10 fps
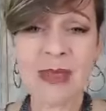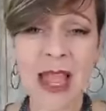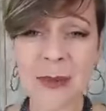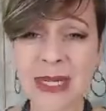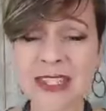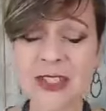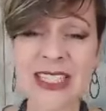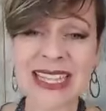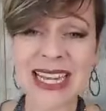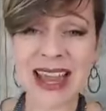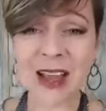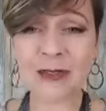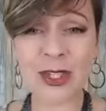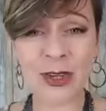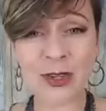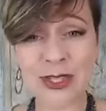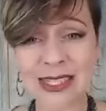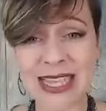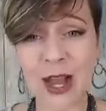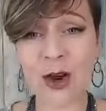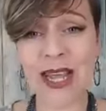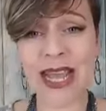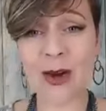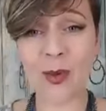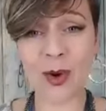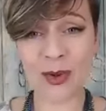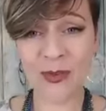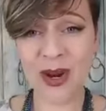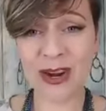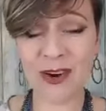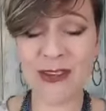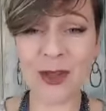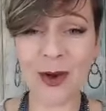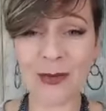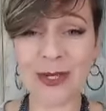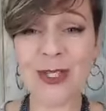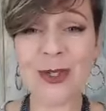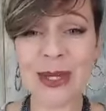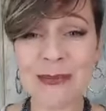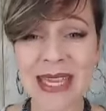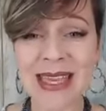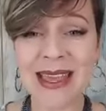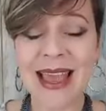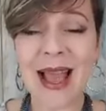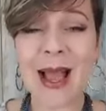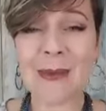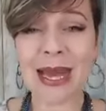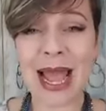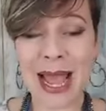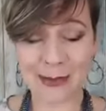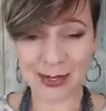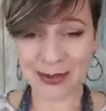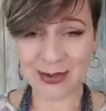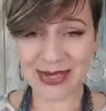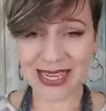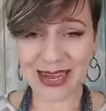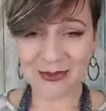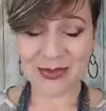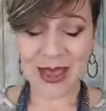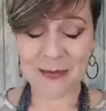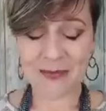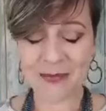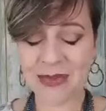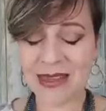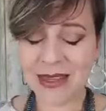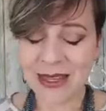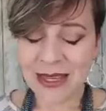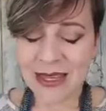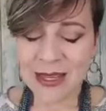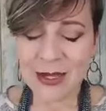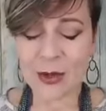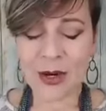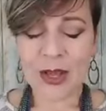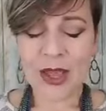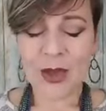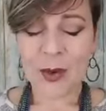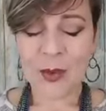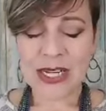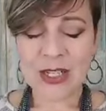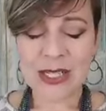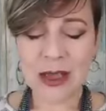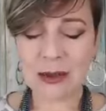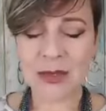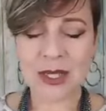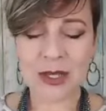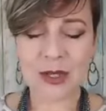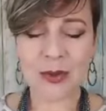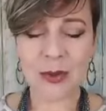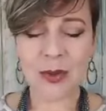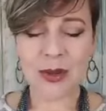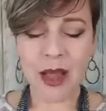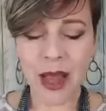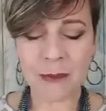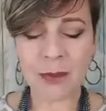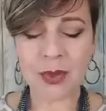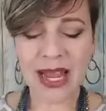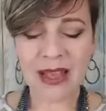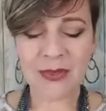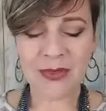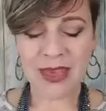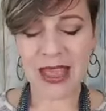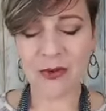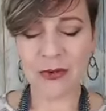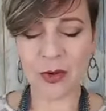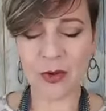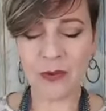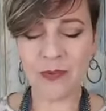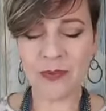I would just love to close us out in a word of prayer. If y'all would join me, I would absolutely love that. Lord, we just come to you humbled and thankful